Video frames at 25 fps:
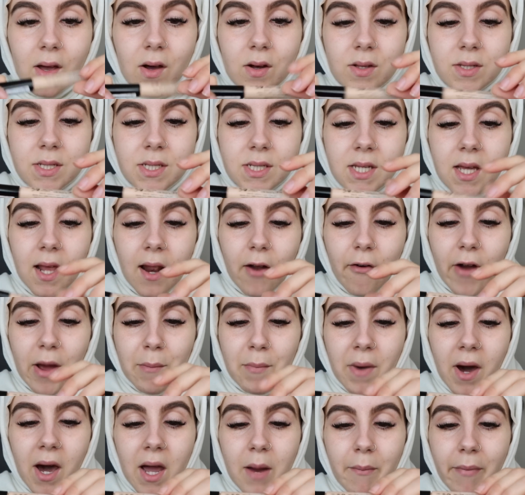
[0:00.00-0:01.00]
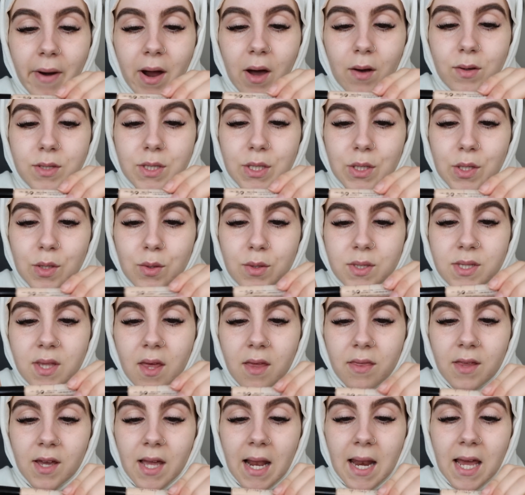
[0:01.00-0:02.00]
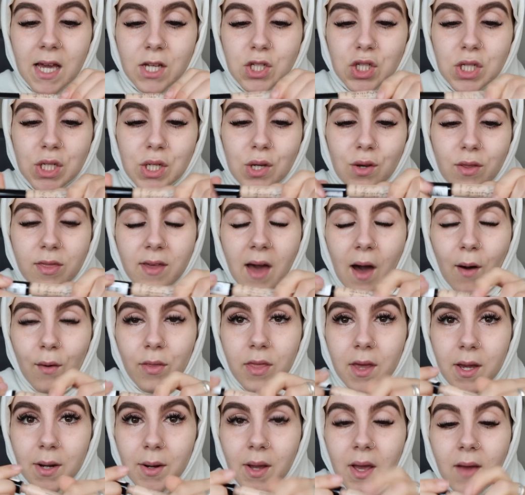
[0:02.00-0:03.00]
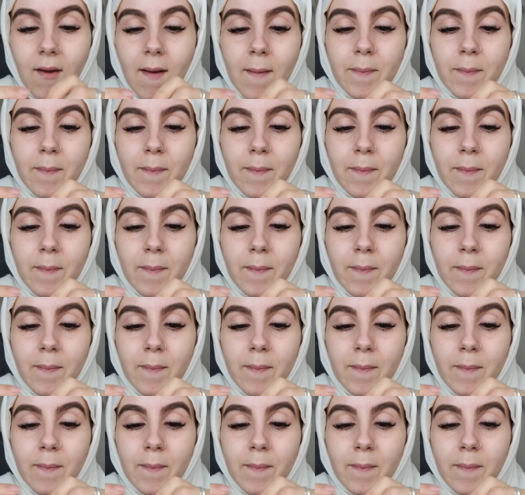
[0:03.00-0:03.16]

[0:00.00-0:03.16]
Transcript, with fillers: conceal around my eyebrows using the Collection 2000